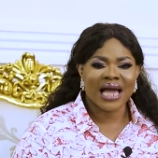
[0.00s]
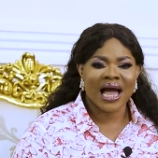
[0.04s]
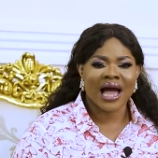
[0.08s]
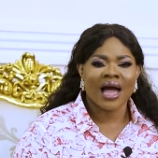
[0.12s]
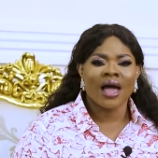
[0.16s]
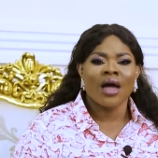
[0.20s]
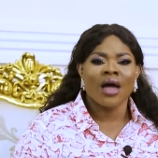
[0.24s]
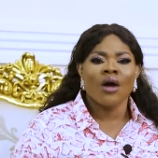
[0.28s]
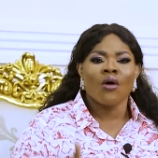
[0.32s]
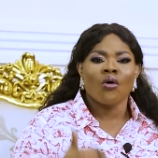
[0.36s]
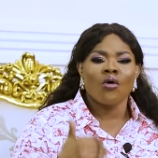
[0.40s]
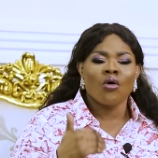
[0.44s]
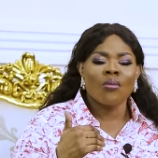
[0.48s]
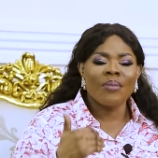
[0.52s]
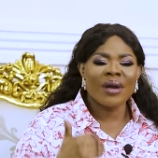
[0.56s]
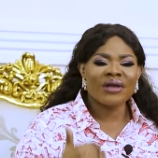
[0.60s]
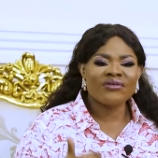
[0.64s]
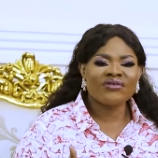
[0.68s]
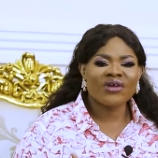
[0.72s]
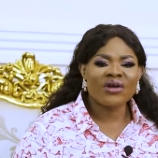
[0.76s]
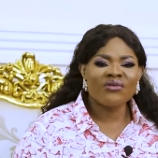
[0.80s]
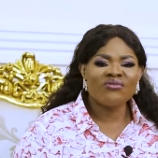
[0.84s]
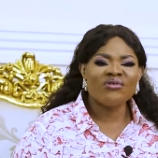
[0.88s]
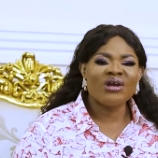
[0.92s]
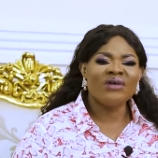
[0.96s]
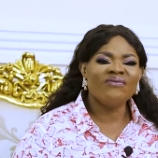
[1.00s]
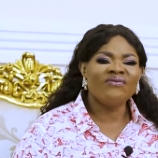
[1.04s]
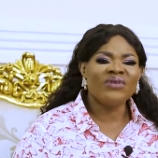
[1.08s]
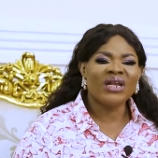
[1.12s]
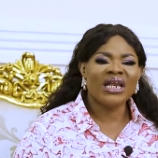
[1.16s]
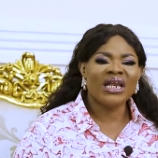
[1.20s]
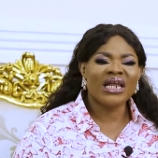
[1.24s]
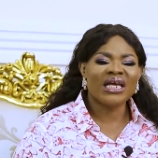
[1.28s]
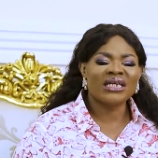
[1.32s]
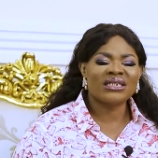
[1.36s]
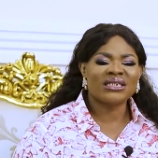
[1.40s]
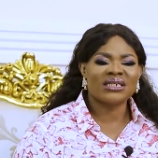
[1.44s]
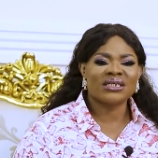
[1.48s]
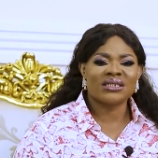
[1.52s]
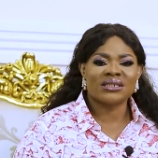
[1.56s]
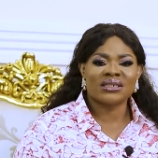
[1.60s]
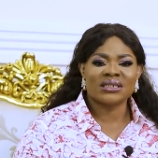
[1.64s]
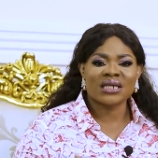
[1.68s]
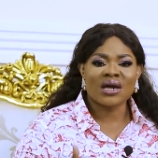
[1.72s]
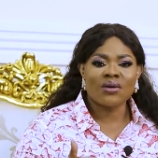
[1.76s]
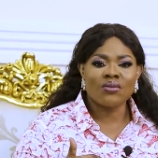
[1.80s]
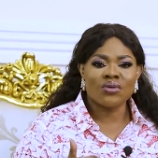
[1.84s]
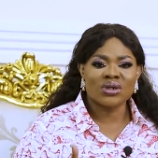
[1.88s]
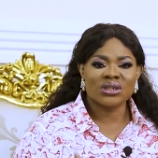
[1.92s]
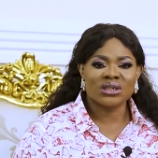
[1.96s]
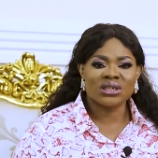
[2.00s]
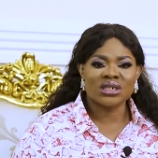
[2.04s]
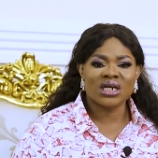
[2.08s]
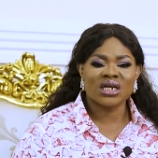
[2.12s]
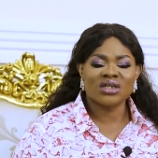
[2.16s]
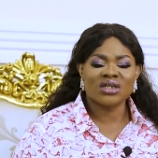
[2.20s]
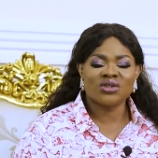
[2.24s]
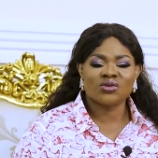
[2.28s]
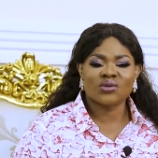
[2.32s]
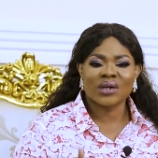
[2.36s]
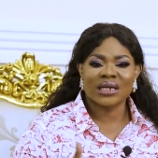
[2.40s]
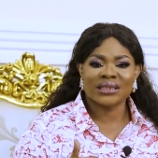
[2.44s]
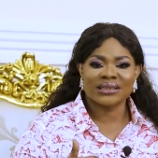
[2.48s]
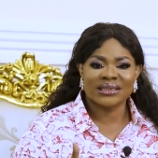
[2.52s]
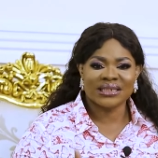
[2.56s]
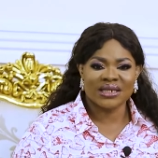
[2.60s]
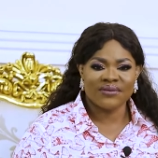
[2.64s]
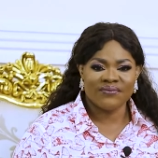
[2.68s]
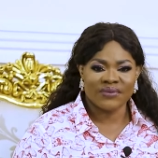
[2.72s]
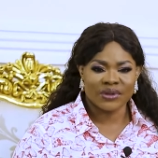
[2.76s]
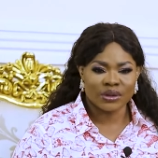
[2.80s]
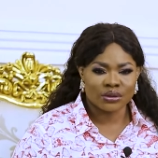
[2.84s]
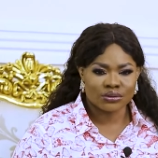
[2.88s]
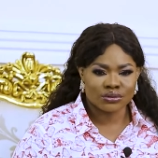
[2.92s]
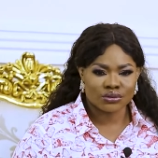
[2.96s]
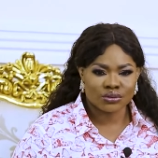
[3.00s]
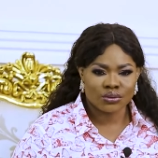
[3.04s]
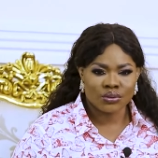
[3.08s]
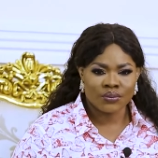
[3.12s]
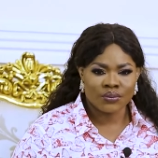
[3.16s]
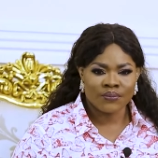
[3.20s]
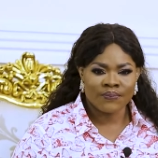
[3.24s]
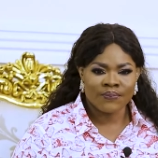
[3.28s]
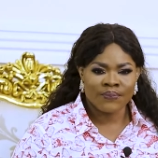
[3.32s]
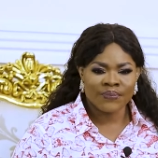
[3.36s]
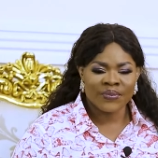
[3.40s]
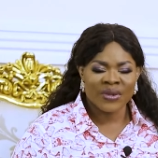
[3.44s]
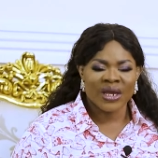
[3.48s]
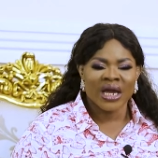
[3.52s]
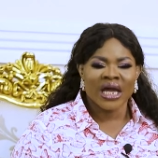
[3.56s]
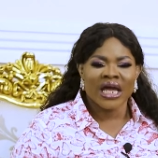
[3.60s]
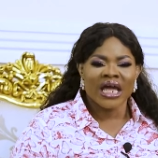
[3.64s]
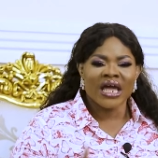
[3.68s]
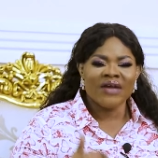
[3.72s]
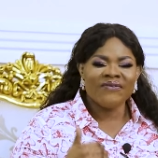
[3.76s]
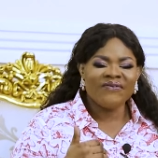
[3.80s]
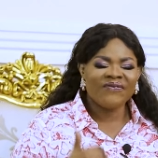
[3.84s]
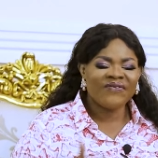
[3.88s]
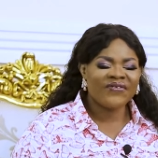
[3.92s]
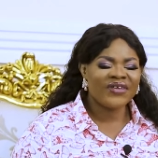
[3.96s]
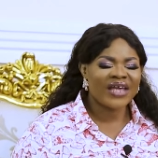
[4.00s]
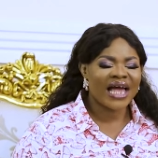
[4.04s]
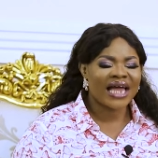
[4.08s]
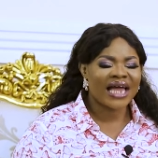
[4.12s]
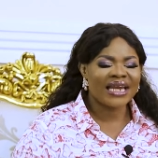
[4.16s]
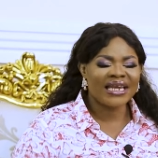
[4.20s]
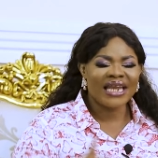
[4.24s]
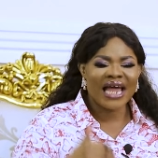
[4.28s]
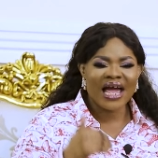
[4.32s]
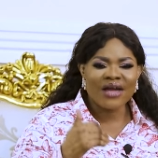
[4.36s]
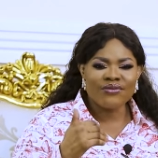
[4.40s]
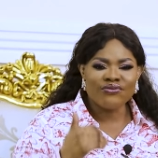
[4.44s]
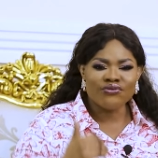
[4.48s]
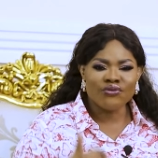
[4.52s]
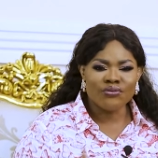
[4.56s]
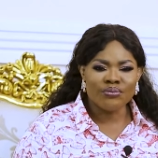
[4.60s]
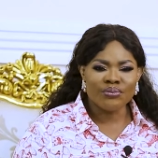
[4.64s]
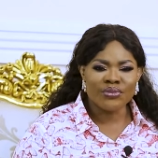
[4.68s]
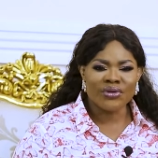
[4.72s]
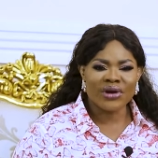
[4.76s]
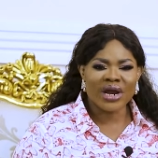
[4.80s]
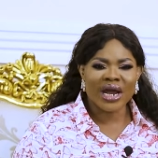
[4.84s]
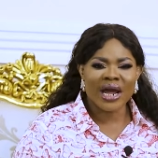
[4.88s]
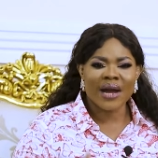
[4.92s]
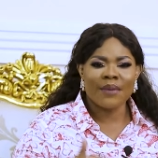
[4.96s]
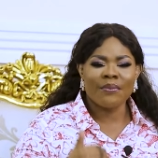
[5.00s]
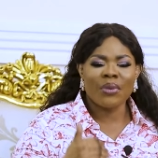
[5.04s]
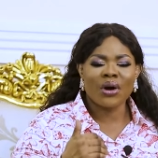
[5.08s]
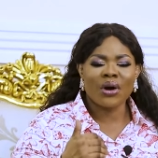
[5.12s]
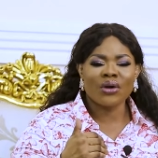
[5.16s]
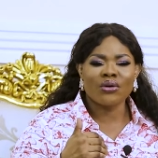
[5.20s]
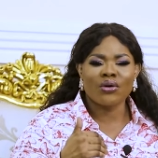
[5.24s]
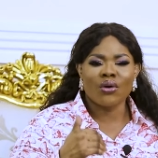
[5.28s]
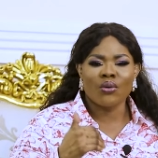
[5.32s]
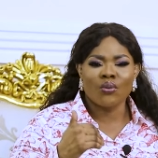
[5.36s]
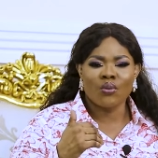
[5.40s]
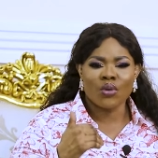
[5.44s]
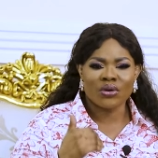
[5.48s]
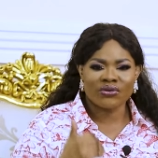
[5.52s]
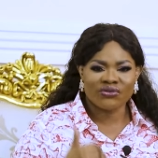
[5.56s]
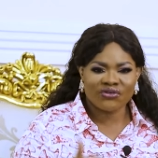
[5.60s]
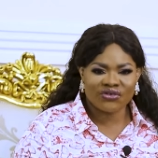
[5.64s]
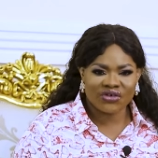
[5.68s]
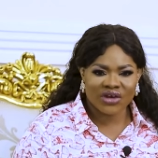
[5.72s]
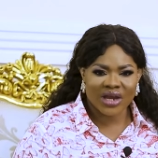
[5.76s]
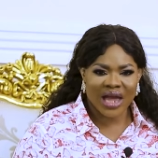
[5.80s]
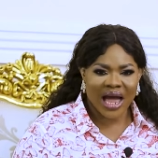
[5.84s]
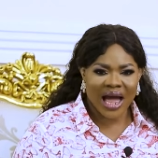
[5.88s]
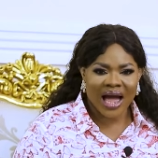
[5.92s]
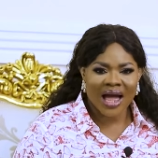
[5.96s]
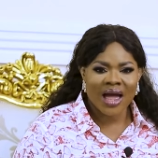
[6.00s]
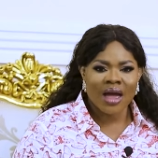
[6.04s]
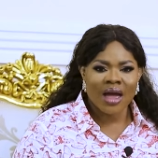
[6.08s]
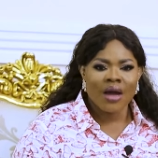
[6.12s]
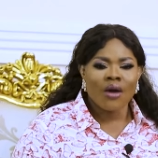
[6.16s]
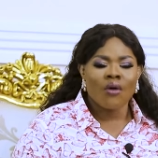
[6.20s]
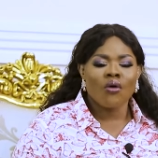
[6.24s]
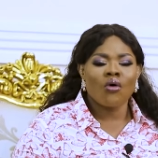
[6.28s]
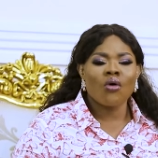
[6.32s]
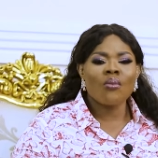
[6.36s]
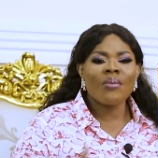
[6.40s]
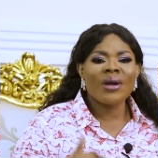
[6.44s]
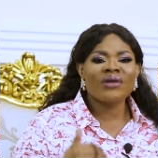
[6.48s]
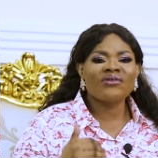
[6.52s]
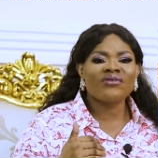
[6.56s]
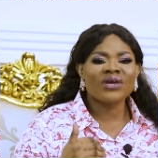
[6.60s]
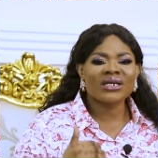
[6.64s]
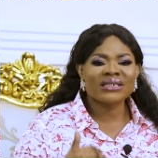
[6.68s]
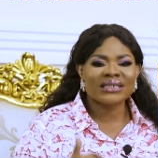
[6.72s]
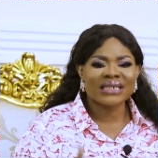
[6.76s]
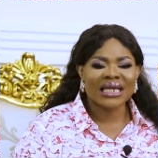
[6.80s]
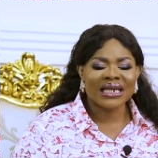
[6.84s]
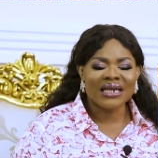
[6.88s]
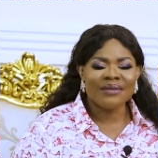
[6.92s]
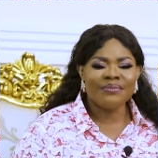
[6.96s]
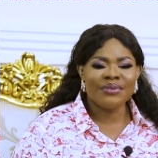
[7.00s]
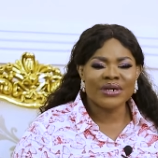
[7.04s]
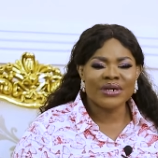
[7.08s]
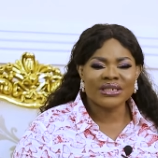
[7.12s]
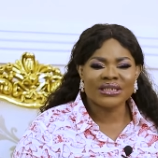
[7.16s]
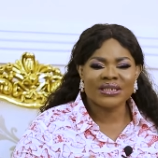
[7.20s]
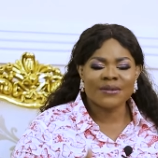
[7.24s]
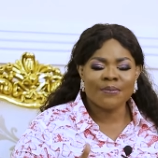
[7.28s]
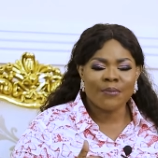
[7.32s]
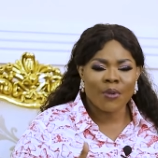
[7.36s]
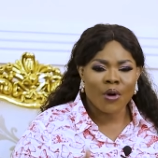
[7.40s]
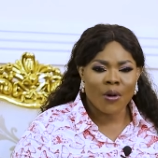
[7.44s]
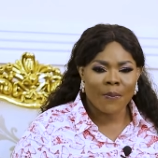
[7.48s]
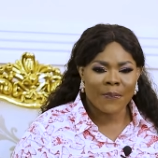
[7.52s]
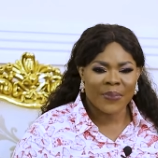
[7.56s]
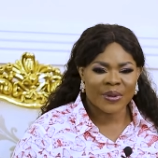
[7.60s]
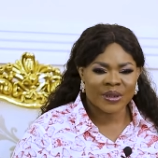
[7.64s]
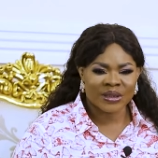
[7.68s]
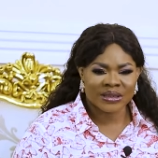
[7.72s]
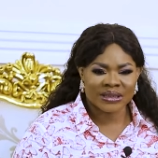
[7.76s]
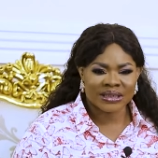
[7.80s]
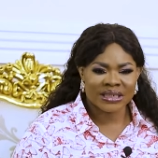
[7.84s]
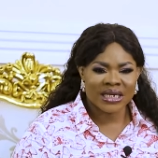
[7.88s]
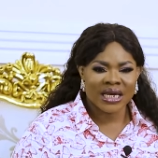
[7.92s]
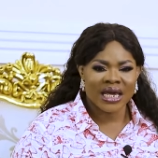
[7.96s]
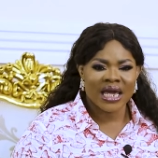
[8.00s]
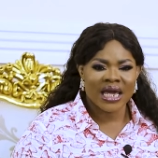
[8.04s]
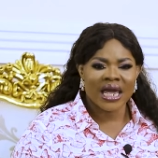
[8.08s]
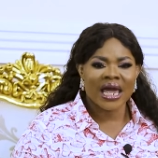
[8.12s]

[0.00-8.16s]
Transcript: a wo be hwe revelations ewo G H One T V no so efia da nwumre ebo no nwotwe a wo be hwe celebrity pulpit